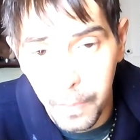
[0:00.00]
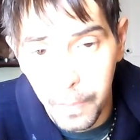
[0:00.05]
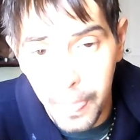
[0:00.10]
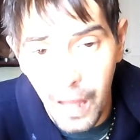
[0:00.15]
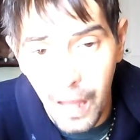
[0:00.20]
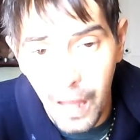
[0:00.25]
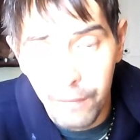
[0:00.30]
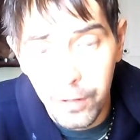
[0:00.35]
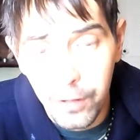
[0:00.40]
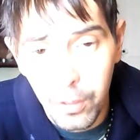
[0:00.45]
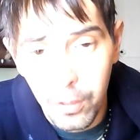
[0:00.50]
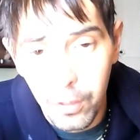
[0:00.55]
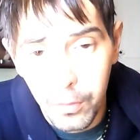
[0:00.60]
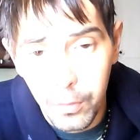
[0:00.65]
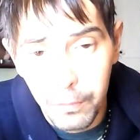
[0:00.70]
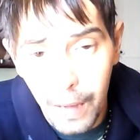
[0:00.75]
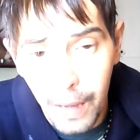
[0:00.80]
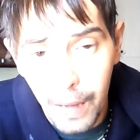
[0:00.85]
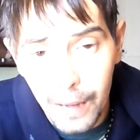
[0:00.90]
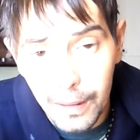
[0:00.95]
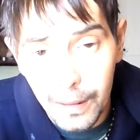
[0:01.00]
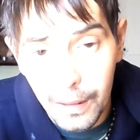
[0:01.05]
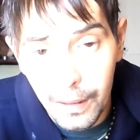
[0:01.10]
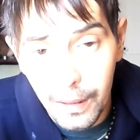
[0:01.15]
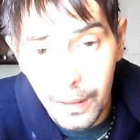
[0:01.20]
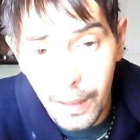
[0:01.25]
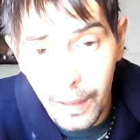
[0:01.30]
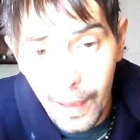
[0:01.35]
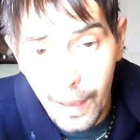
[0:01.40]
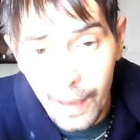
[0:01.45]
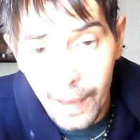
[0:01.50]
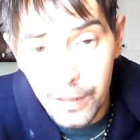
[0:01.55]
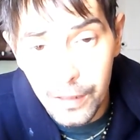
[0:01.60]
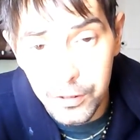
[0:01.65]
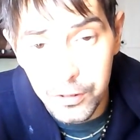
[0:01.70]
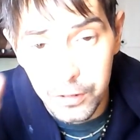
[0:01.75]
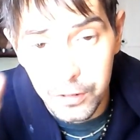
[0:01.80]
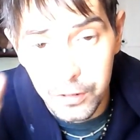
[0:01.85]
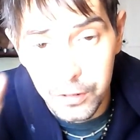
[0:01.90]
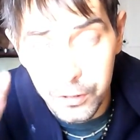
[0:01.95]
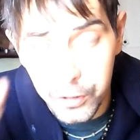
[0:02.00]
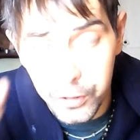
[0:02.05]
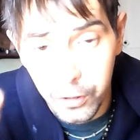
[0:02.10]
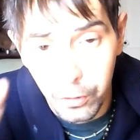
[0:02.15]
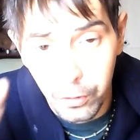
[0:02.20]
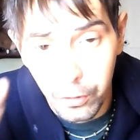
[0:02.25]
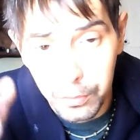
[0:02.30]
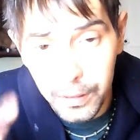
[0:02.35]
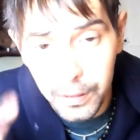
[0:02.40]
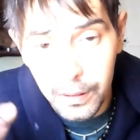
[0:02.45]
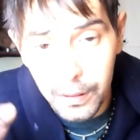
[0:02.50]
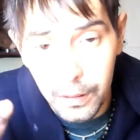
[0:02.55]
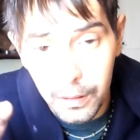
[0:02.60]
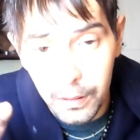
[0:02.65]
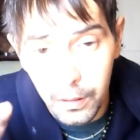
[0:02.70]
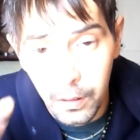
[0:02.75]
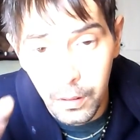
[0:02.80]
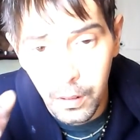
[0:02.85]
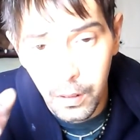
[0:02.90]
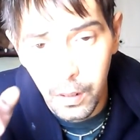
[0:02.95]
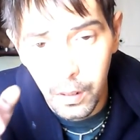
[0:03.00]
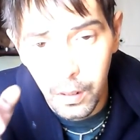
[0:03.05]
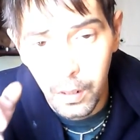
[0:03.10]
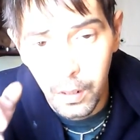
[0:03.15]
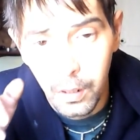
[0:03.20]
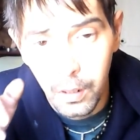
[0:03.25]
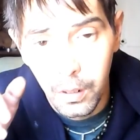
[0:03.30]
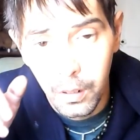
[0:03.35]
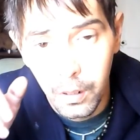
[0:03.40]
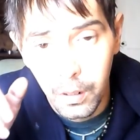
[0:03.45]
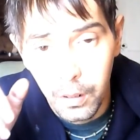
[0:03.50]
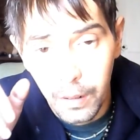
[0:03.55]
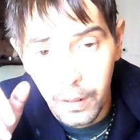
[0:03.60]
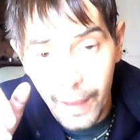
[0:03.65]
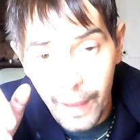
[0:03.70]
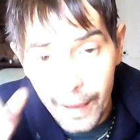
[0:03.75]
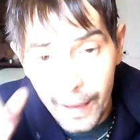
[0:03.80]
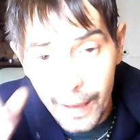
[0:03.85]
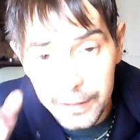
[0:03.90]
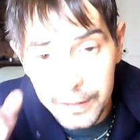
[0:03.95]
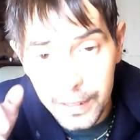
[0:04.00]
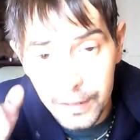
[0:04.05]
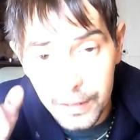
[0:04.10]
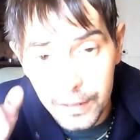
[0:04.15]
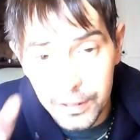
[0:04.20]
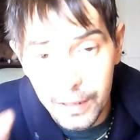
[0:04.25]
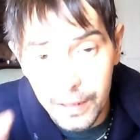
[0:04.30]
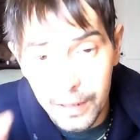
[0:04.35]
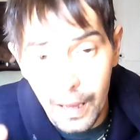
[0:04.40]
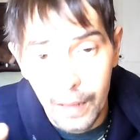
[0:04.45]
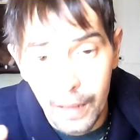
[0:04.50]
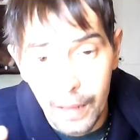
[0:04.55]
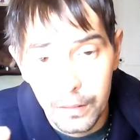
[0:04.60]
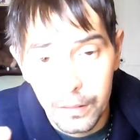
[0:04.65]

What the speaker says: every human body has an eternal being acting as a God.